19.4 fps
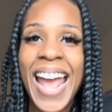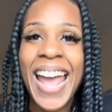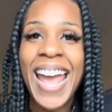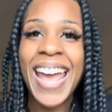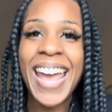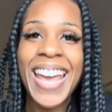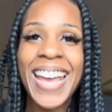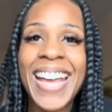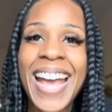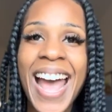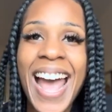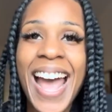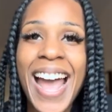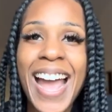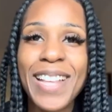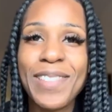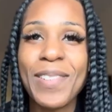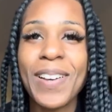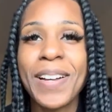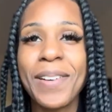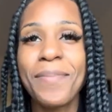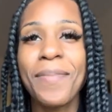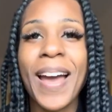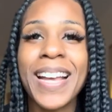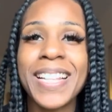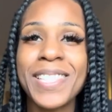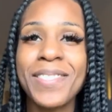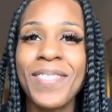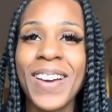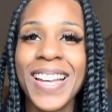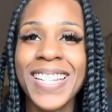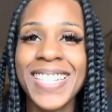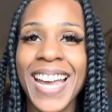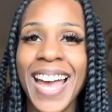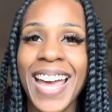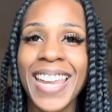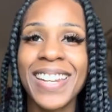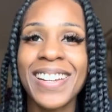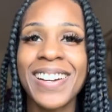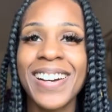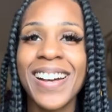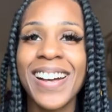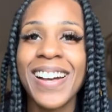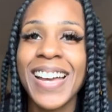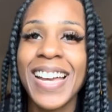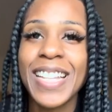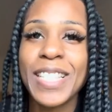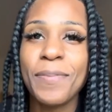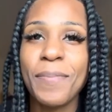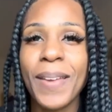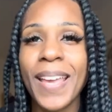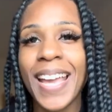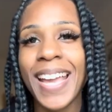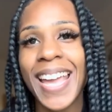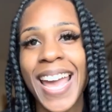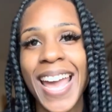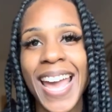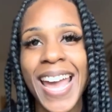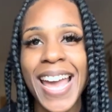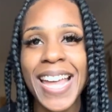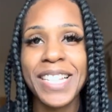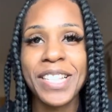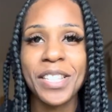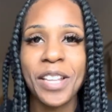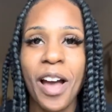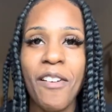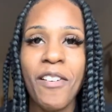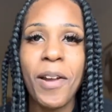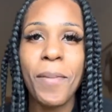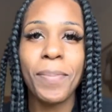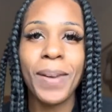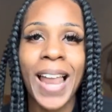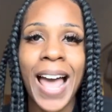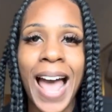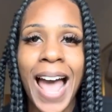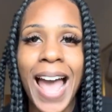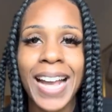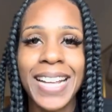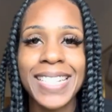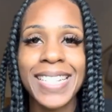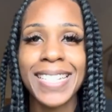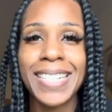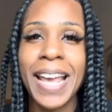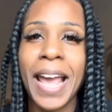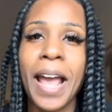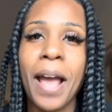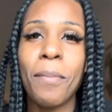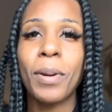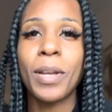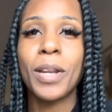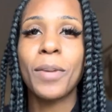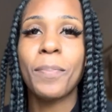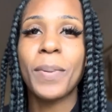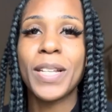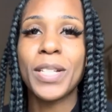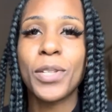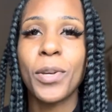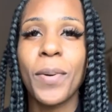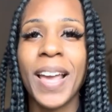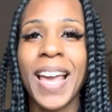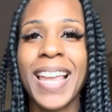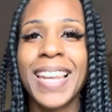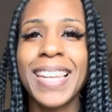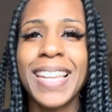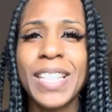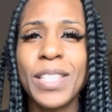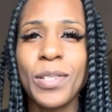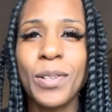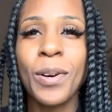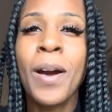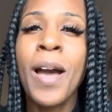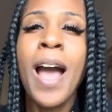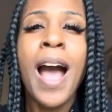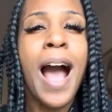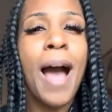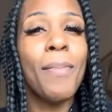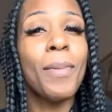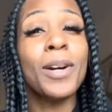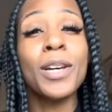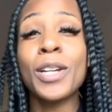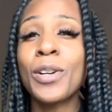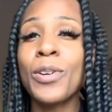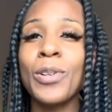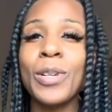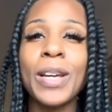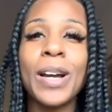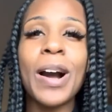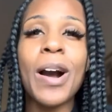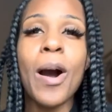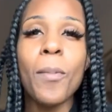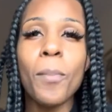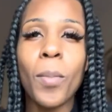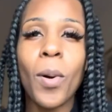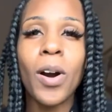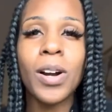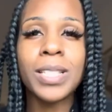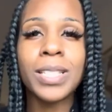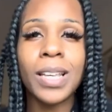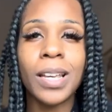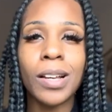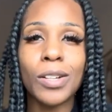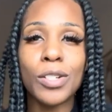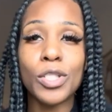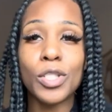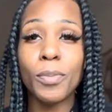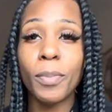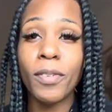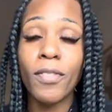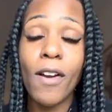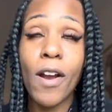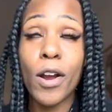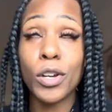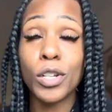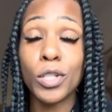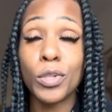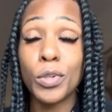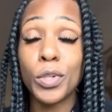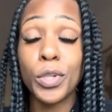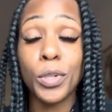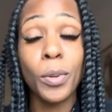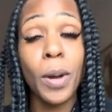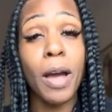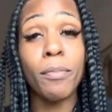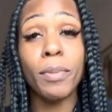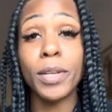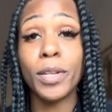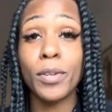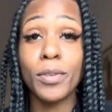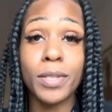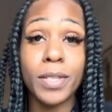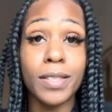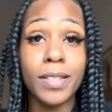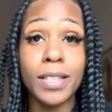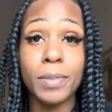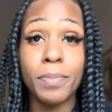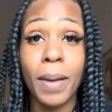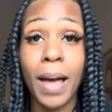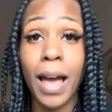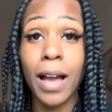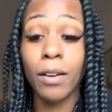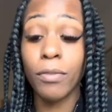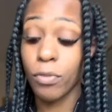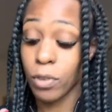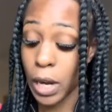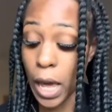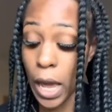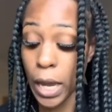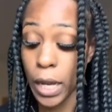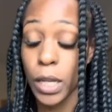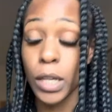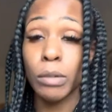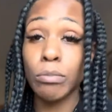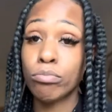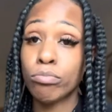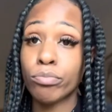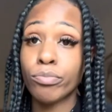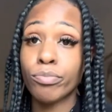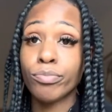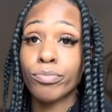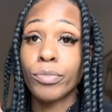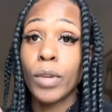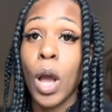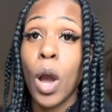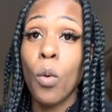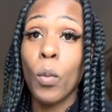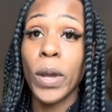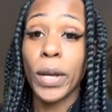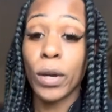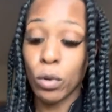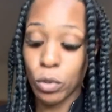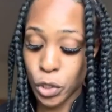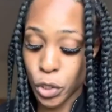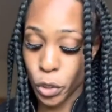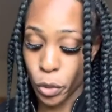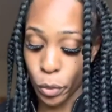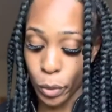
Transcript: Hey guys, welcome back to my channel. It's me again, Xara Black. Today I'm going to be doing a little, I'm not going to call it unboxing because to be very honest with you, I've been using this bag for like a week or two.